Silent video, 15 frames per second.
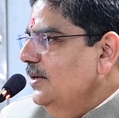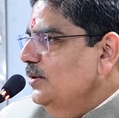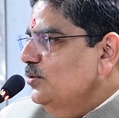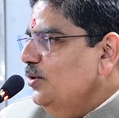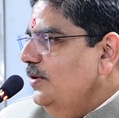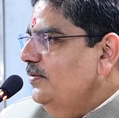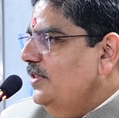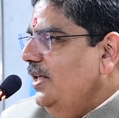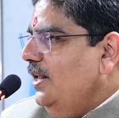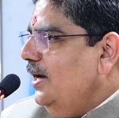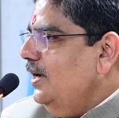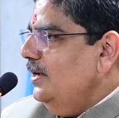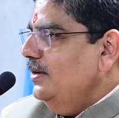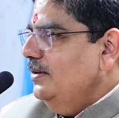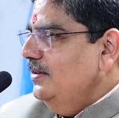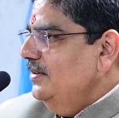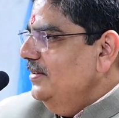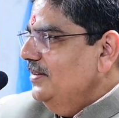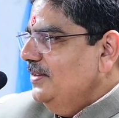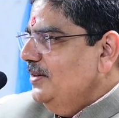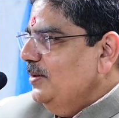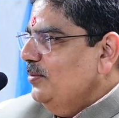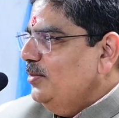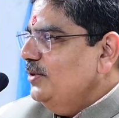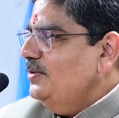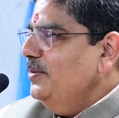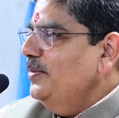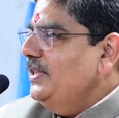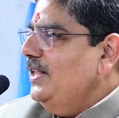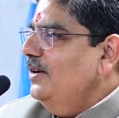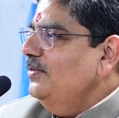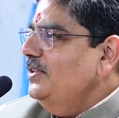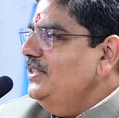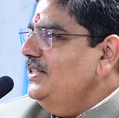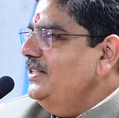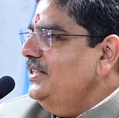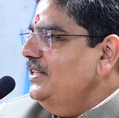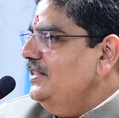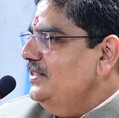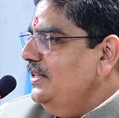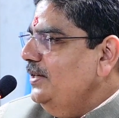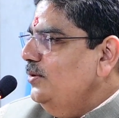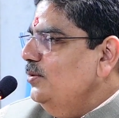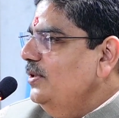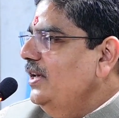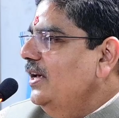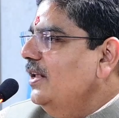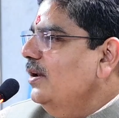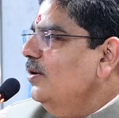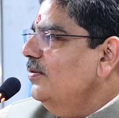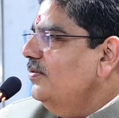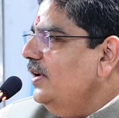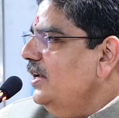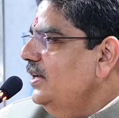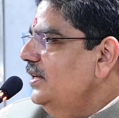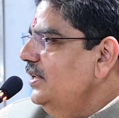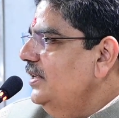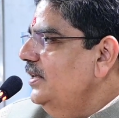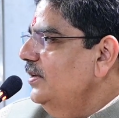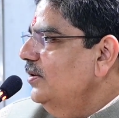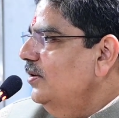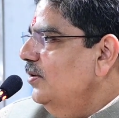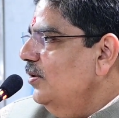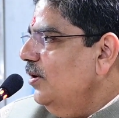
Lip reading: So if there are, Professor Medhavi is into the area of IT